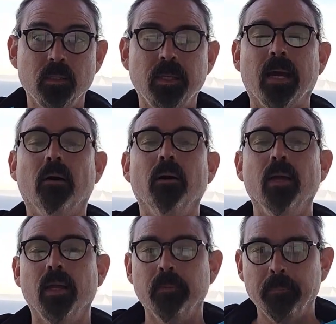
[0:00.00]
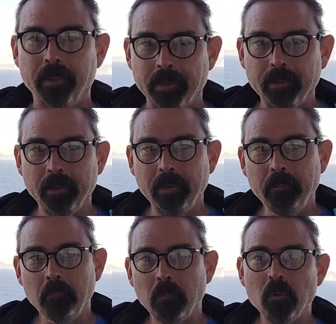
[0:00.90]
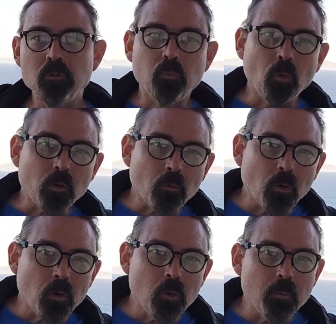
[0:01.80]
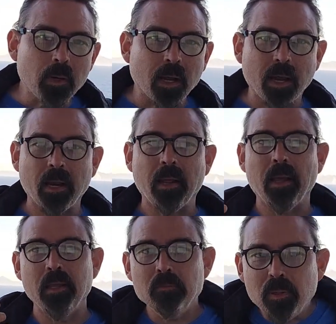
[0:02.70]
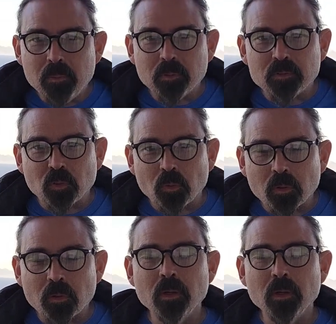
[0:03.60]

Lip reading: Now, admittedly, it was one room and I had 8 people's order.